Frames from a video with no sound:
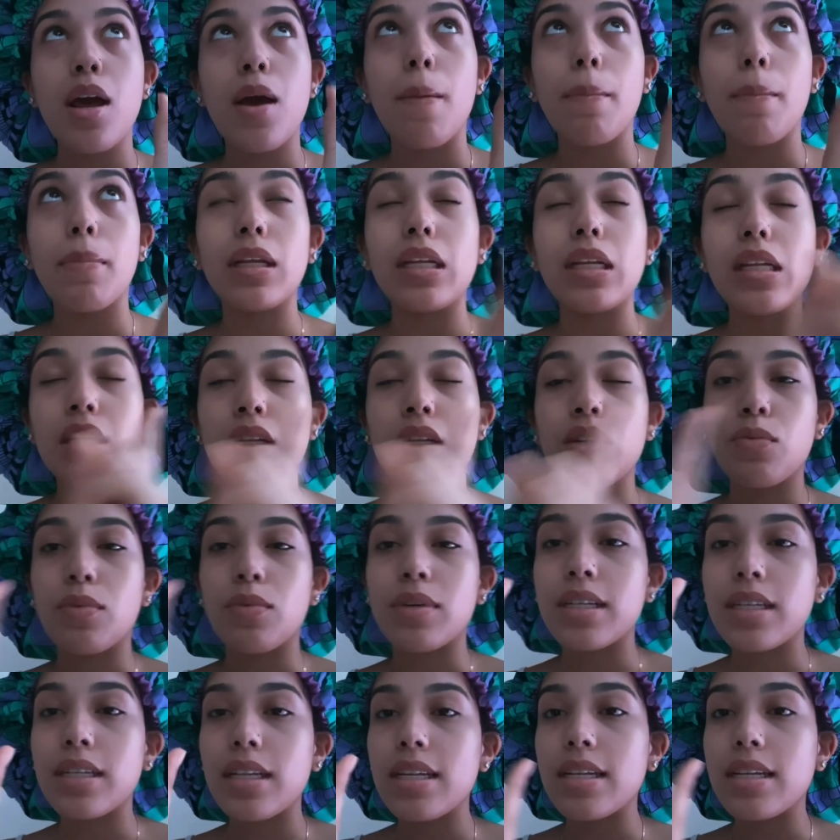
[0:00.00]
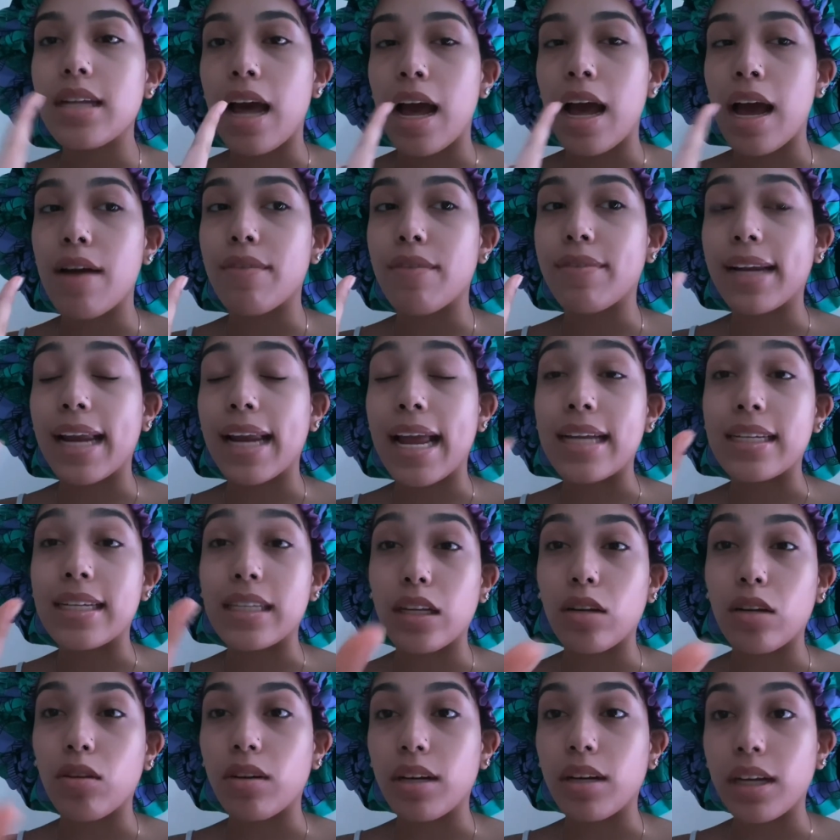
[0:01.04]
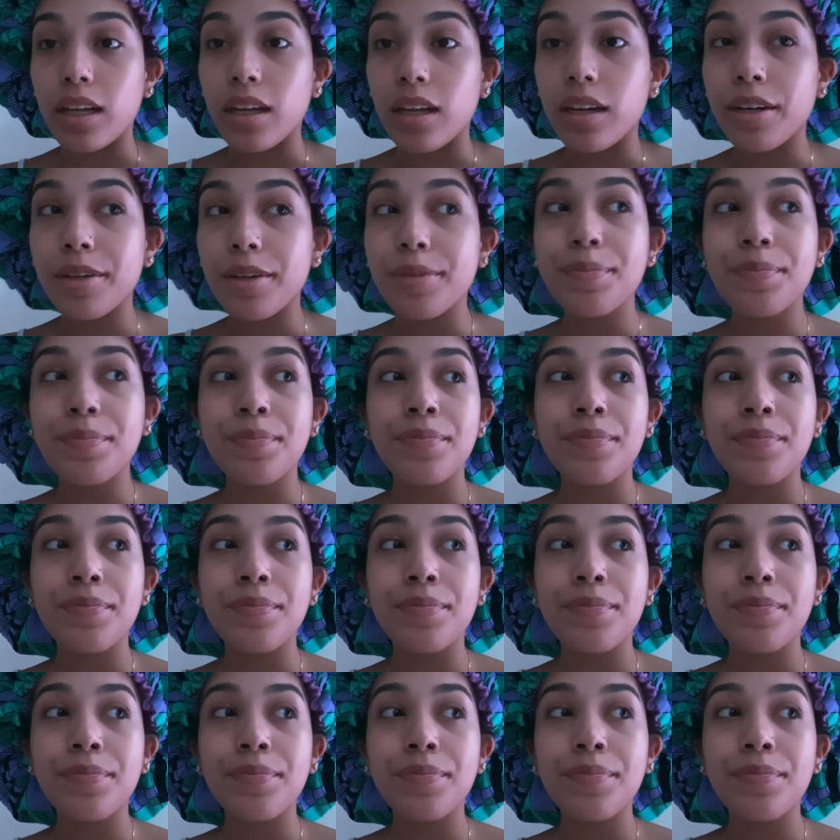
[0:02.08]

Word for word: Mondays and Wednesdays I have class a little later.